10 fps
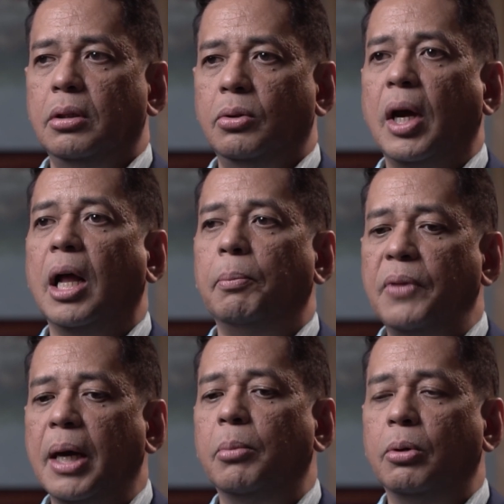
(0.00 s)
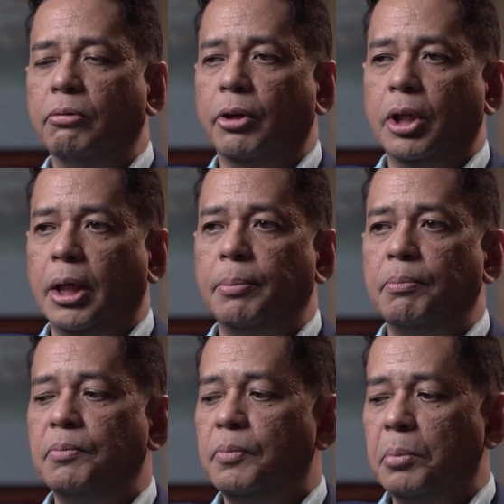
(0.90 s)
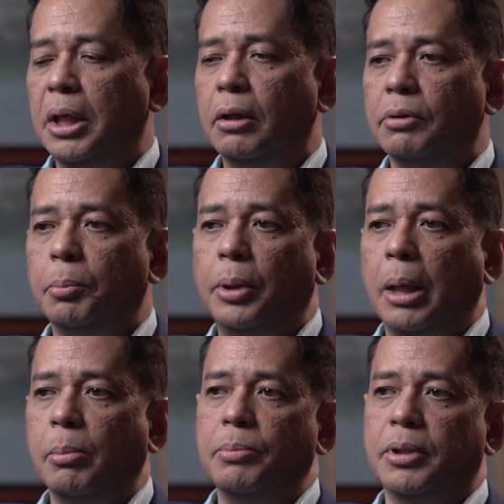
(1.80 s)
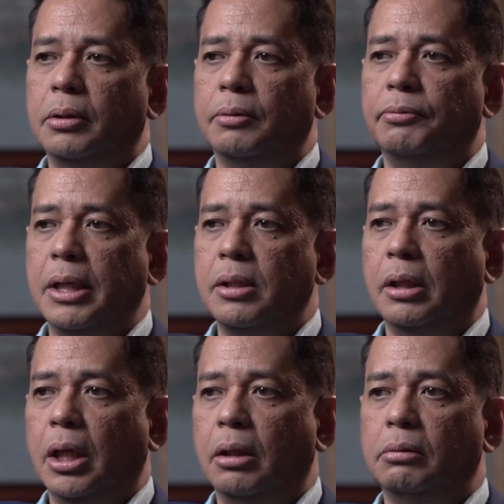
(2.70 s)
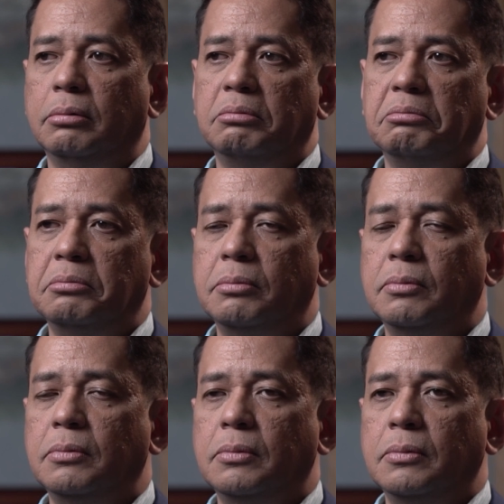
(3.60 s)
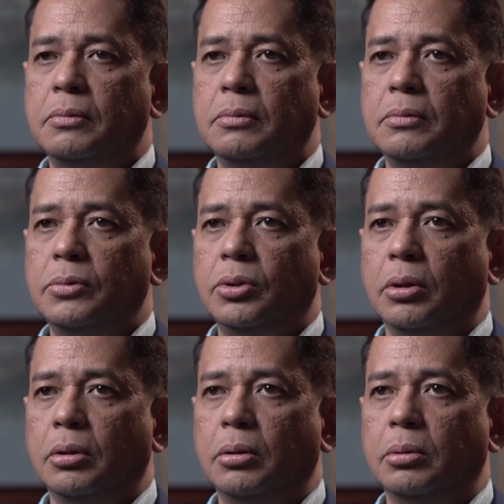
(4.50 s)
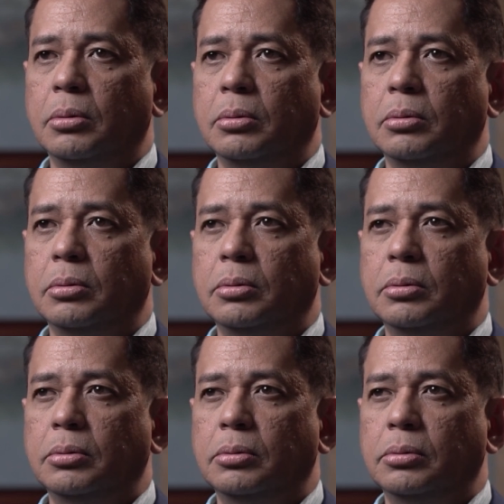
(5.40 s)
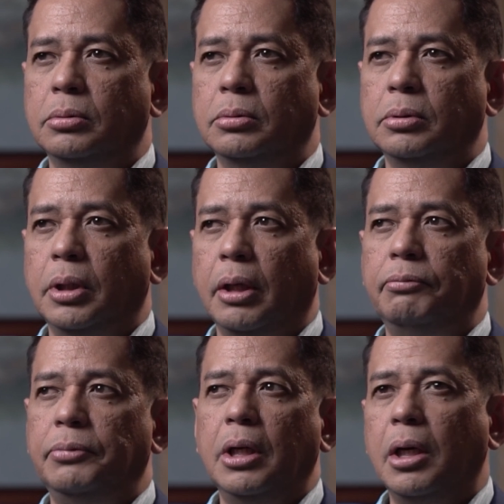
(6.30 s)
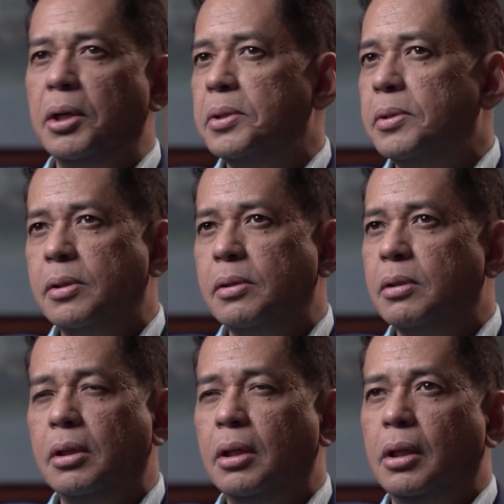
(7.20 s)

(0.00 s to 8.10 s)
to help them overcome many of the problems that they're facing now. So FVR's